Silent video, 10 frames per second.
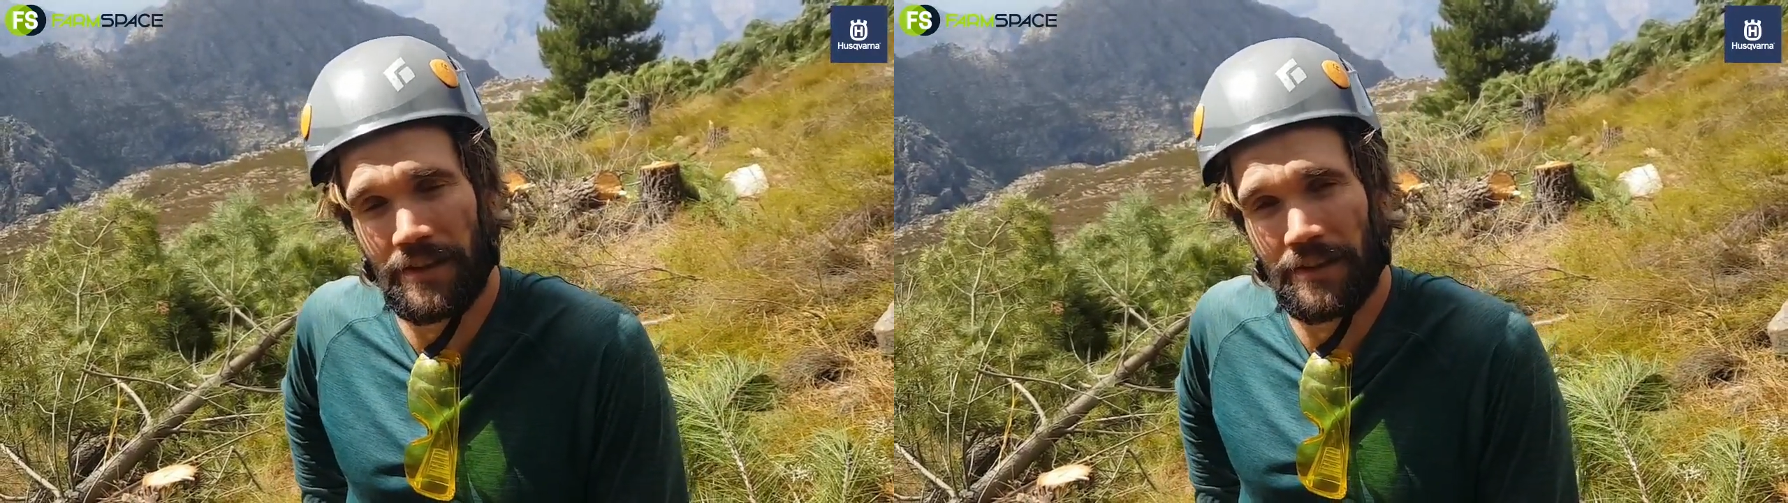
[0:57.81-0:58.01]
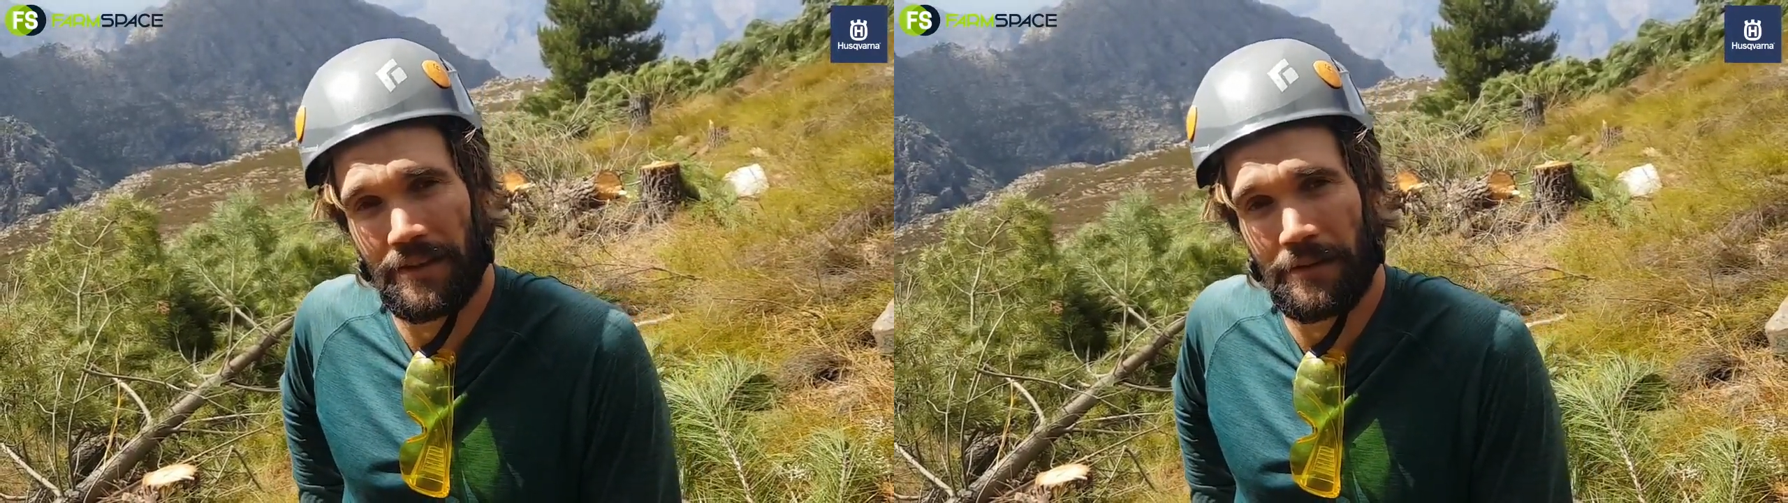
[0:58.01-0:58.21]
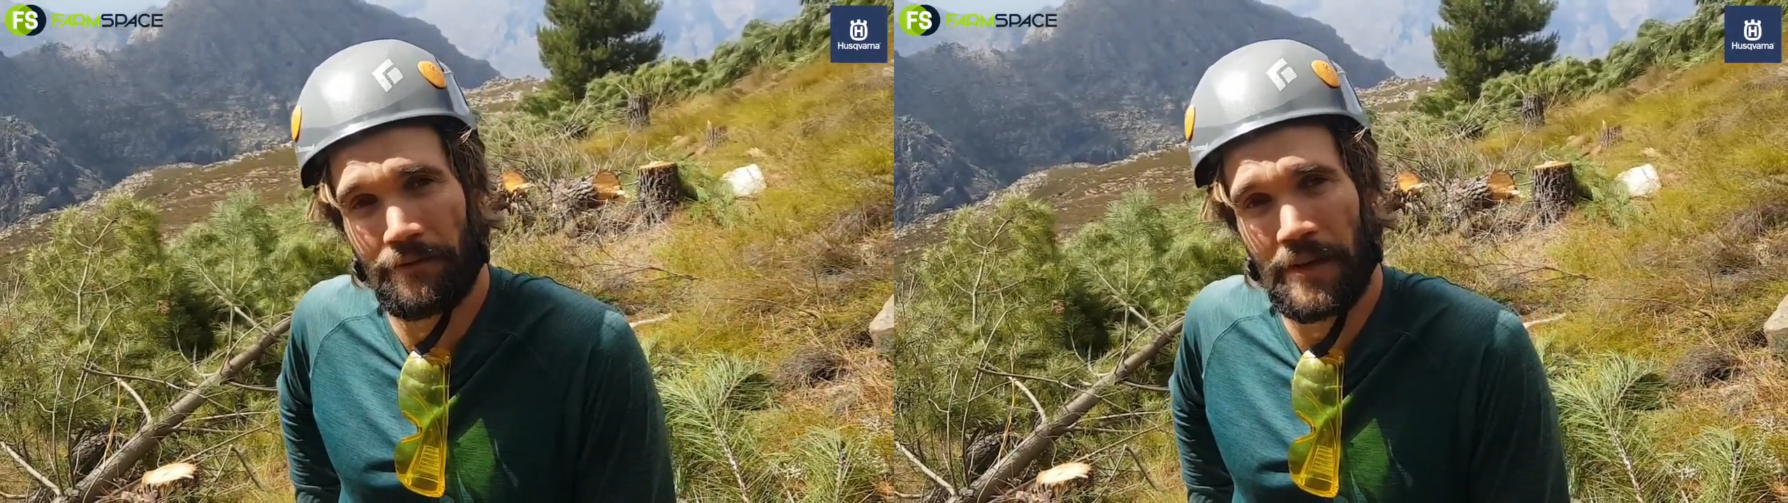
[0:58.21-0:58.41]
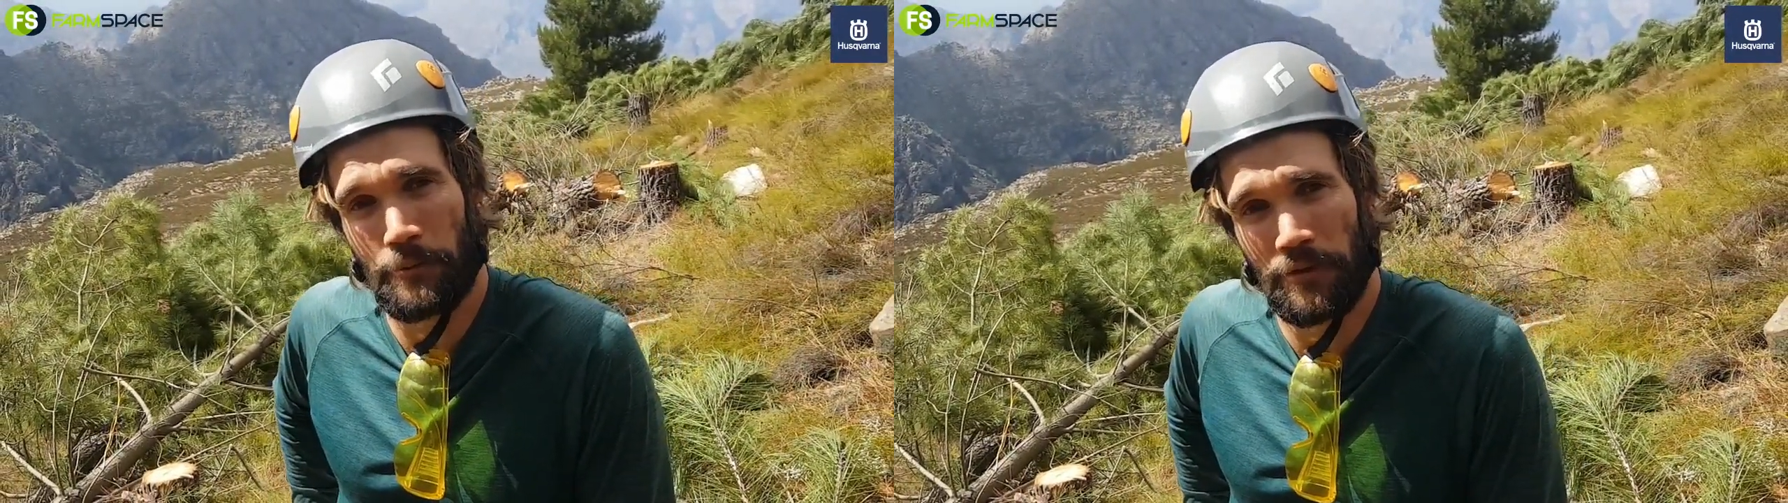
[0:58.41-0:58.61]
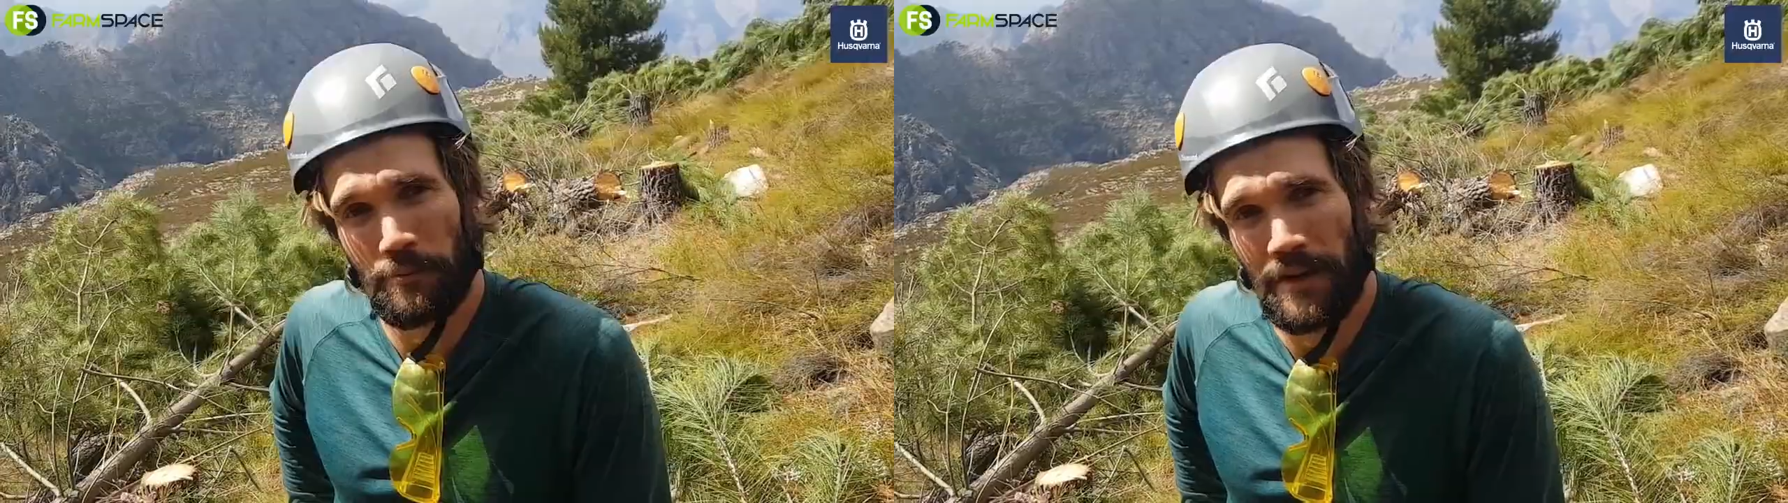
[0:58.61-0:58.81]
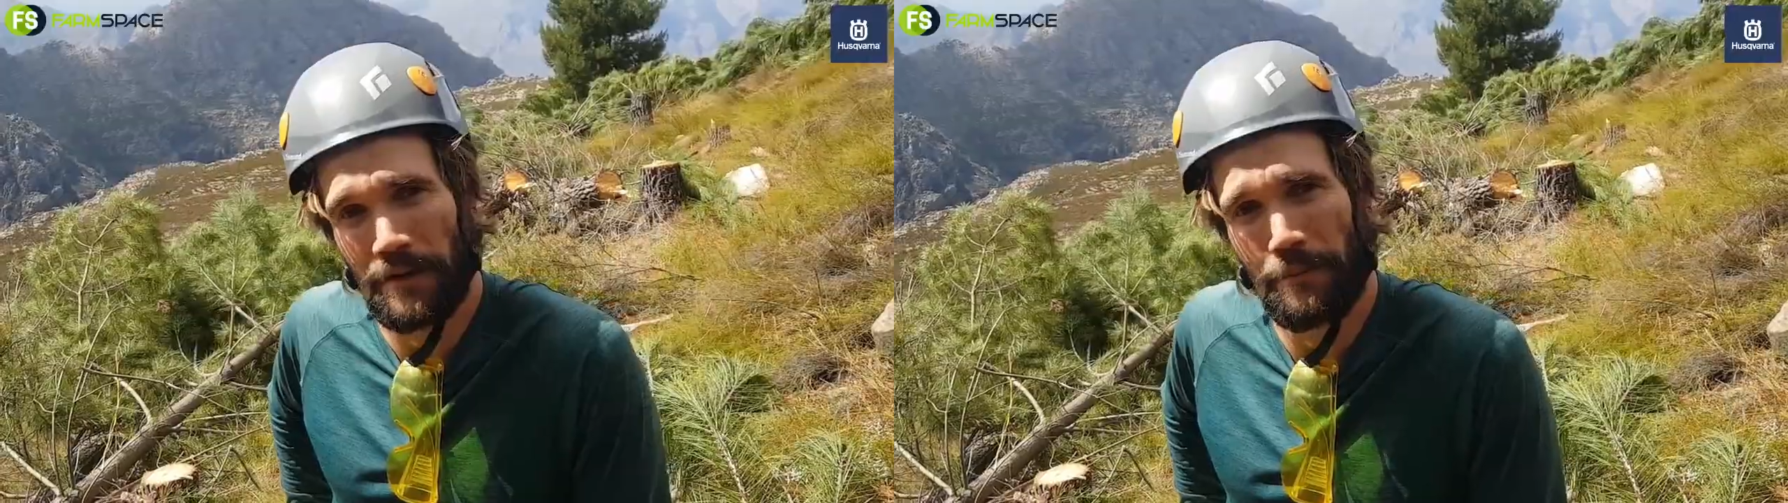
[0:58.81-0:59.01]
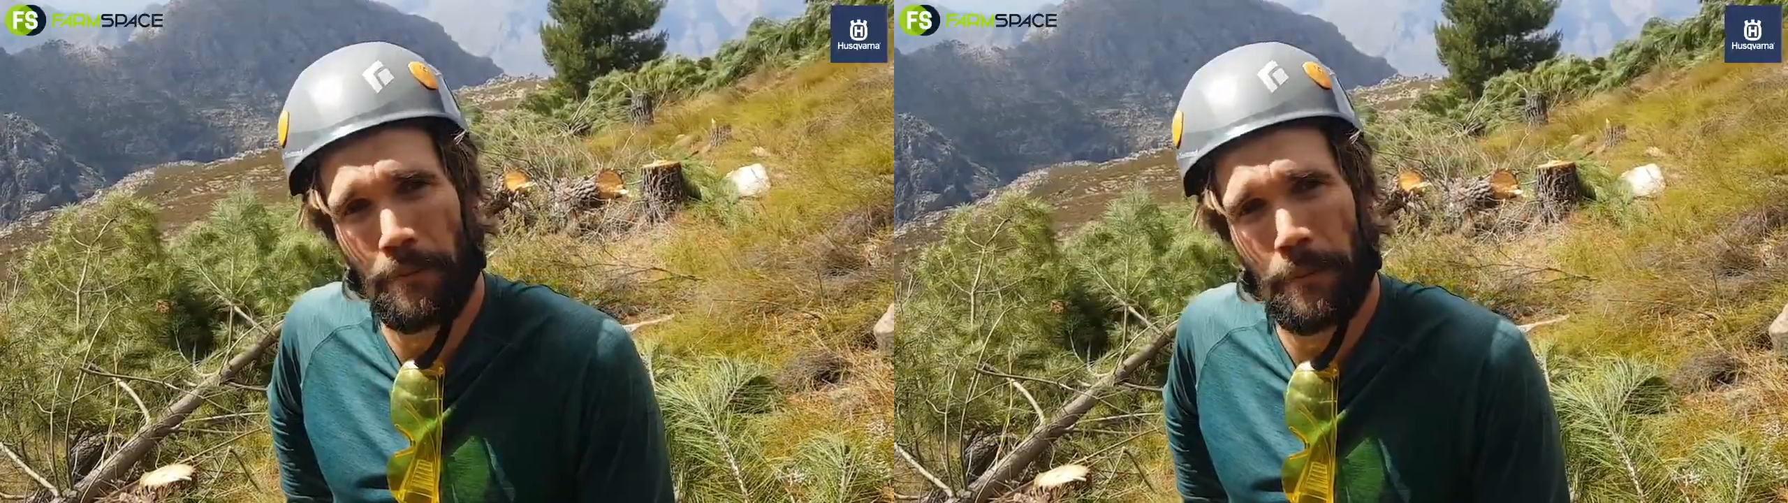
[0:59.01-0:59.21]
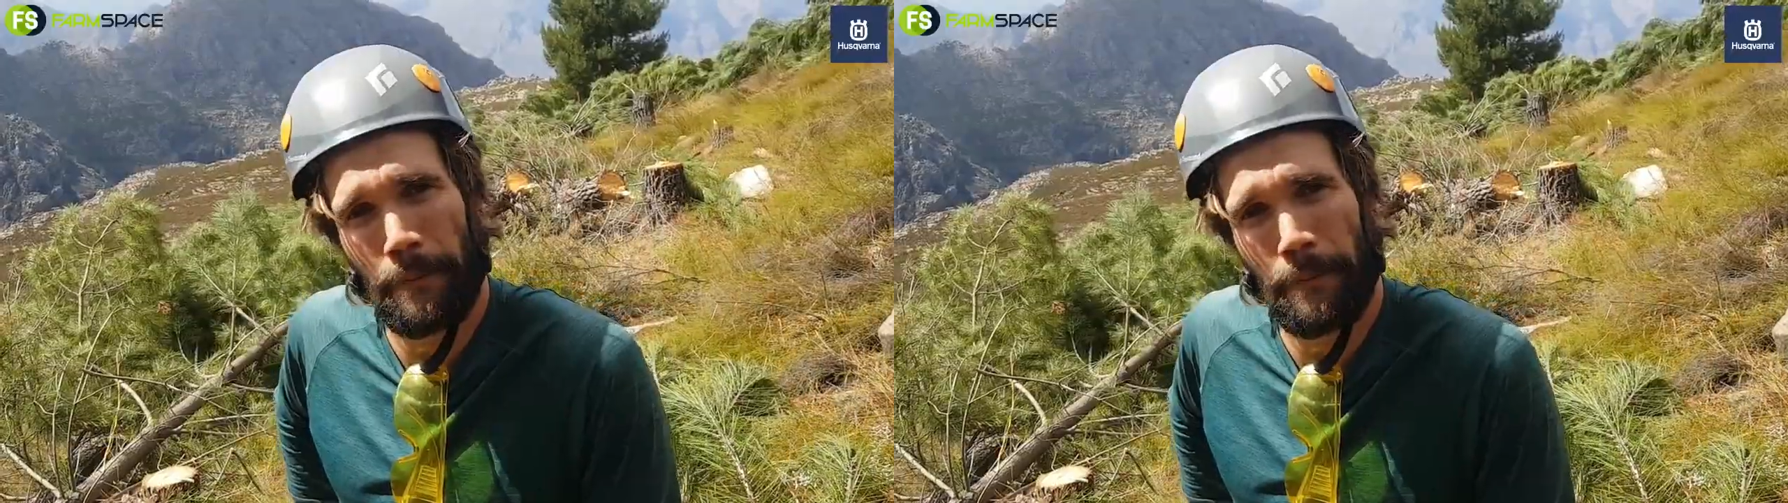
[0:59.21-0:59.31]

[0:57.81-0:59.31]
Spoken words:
in the Fynbos biome.